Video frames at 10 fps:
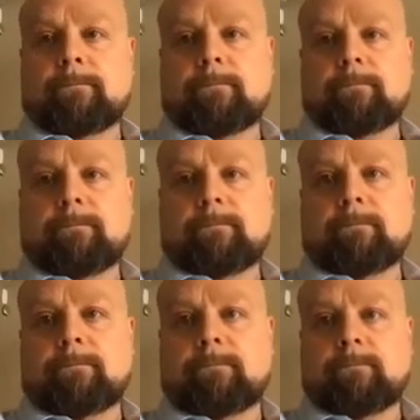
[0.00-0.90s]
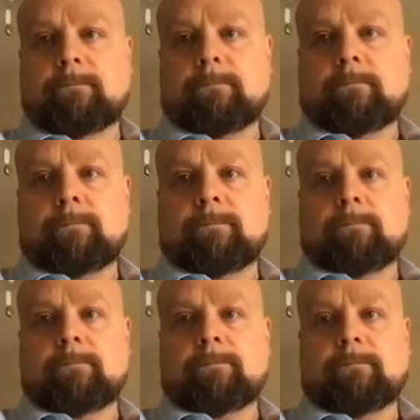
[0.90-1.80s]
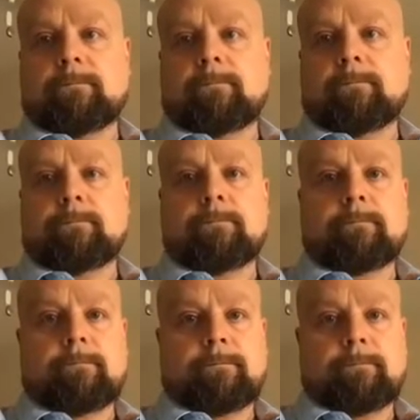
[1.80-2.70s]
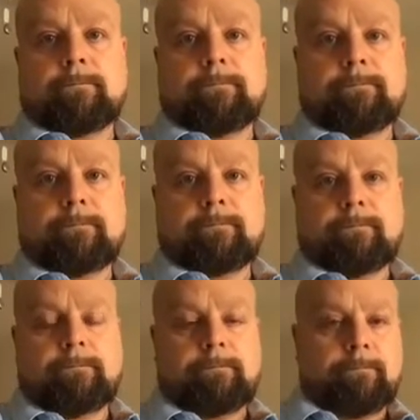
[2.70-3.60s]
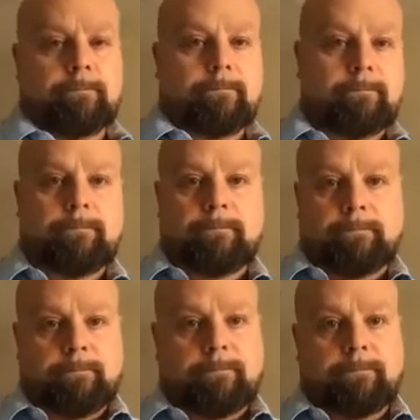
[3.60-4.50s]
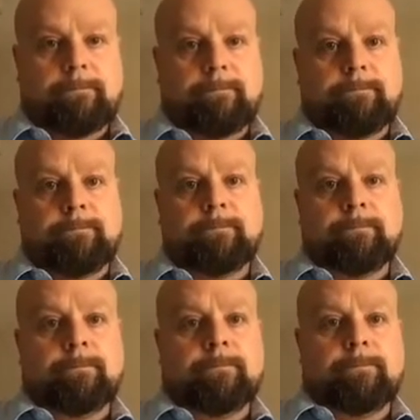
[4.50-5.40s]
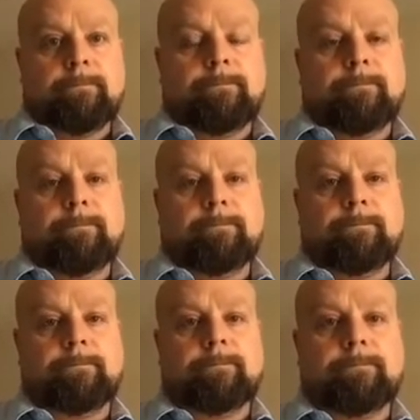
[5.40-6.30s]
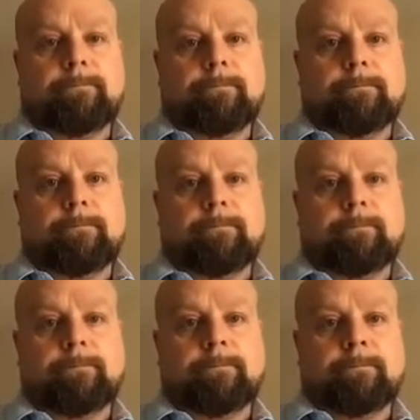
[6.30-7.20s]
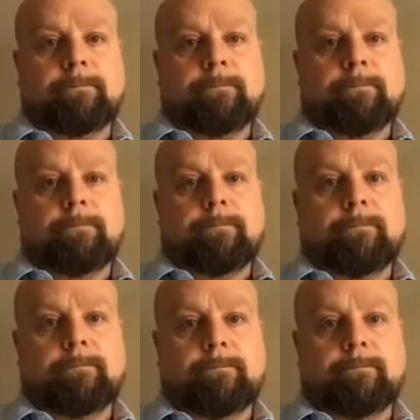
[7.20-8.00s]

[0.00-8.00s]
[no speech]